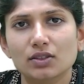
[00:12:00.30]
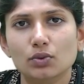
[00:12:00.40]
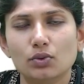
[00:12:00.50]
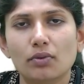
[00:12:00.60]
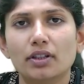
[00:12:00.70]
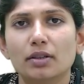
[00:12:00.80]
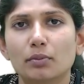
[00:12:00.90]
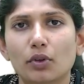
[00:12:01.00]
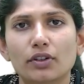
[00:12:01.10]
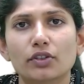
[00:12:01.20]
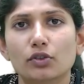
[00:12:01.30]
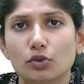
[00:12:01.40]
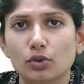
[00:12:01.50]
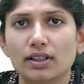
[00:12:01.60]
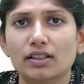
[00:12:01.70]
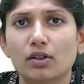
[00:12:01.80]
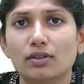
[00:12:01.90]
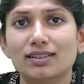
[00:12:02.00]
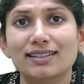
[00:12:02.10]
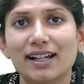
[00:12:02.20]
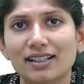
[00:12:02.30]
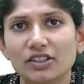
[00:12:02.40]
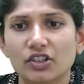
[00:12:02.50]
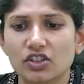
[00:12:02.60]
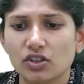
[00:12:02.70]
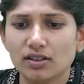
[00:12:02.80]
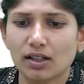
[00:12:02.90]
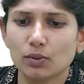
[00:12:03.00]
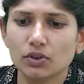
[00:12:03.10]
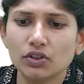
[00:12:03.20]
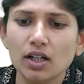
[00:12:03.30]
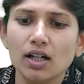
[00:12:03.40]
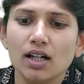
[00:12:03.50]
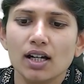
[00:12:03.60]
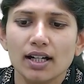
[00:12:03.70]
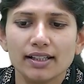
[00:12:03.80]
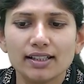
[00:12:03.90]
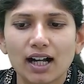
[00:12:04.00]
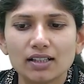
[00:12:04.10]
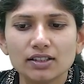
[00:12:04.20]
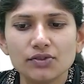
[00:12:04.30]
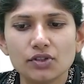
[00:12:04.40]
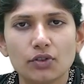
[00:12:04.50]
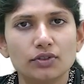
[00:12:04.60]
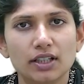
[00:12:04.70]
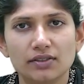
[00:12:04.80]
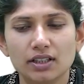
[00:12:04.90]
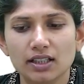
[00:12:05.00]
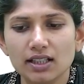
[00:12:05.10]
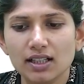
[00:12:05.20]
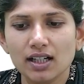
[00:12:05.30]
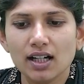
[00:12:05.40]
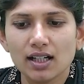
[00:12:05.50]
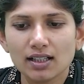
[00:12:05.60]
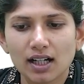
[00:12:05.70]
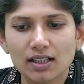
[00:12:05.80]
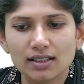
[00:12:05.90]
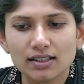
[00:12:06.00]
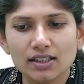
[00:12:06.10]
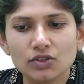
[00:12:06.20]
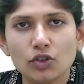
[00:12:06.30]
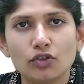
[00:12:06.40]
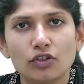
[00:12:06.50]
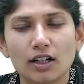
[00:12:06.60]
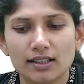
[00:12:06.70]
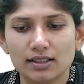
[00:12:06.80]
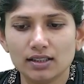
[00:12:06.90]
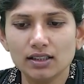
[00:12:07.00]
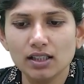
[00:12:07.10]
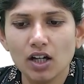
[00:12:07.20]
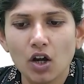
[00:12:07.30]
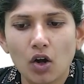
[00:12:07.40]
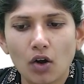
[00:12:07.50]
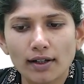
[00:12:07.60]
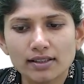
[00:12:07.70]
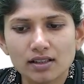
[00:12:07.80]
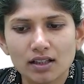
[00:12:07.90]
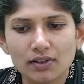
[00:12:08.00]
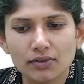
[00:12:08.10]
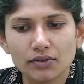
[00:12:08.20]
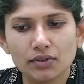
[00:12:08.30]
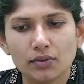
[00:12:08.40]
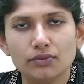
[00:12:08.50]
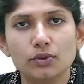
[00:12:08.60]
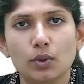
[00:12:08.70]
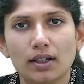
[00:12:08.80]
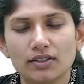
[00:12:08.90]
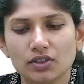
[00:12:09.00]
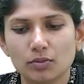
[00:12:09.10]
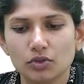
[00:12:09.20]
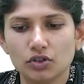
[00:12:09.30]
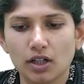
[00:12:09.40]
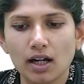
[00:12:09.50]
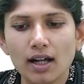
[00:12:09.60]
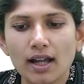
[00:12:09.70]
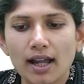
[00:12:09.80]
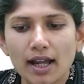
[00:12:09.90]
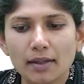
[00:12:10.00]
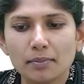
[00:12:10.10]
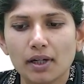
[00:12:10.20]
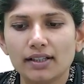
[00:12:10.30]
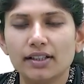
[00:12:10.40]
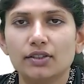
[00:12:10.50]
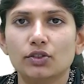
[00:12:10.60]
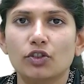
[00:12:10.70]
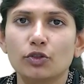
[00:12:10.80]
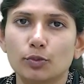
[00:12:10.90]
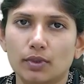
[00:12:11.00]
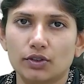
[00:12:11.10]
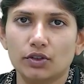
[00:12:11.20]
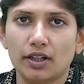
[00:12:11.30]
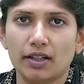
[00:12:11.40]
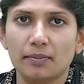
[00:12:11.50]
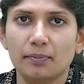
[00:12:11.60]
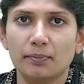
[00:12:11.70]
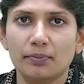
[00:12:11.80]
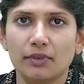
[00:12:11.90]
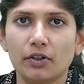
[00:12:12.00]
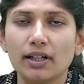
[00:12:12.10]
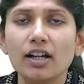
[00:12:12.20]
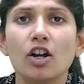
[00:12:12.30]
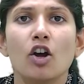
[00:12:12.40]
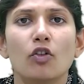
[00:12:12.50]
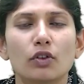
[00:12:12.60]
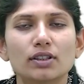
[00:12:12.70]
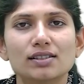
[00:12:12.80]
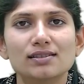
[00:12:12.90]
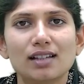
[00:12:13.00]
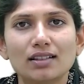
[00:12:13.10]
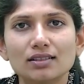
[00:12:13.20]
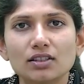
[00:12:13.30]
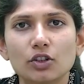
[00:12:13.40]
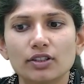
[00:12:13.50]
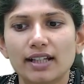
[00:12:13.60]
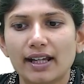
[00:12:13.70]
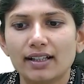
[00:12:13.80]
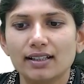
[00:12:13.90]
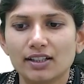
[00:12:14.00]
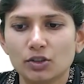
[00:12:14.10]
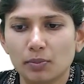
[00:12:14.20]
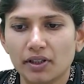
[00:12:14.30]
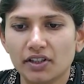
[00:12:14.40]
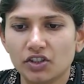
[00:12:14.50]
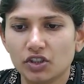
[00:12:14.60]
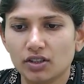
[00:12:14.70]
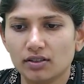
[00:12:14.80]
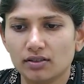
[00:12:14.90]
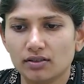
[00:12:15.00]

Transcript: which were very important and ruling down in the Deccan region. That was Yadavs of Devgiri, Kakatiyas of Warangal, Hoysalas of Dwarasamudra and Pandyas of Madurai. Okay, for the southern or Deccan expedition,